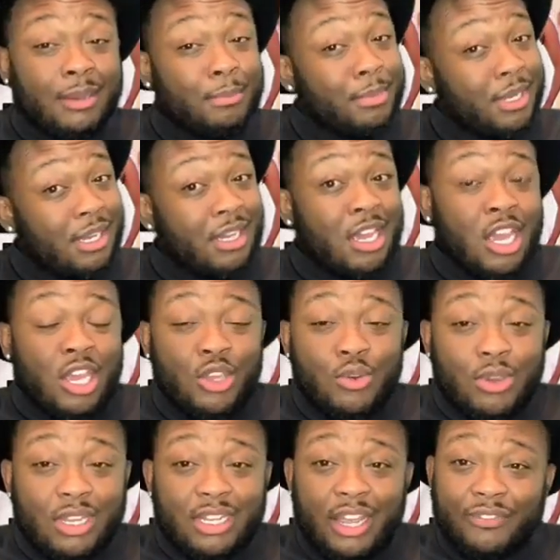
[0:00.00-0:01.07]
But you
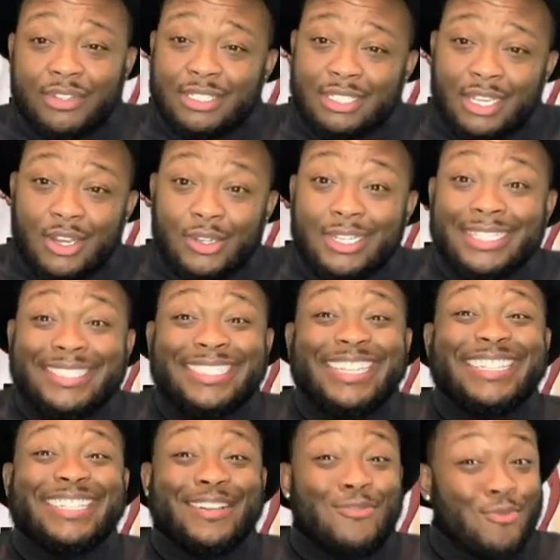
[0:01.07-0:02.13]
can definitely tell this
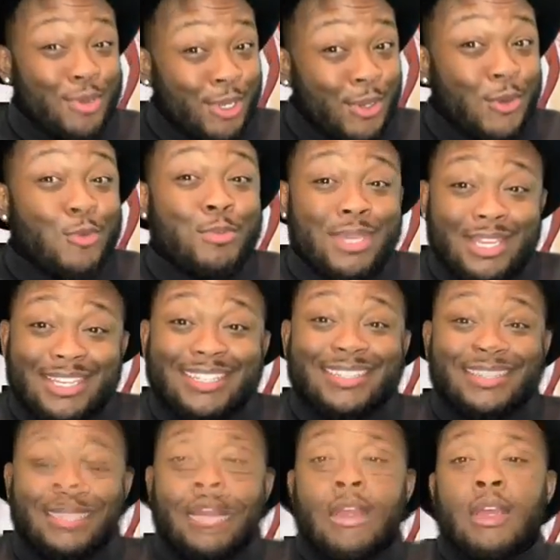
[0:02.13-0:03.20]
season will be
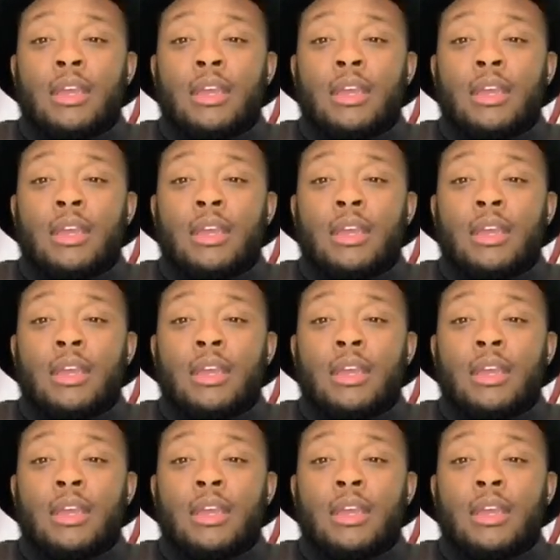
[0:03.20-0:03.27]
good.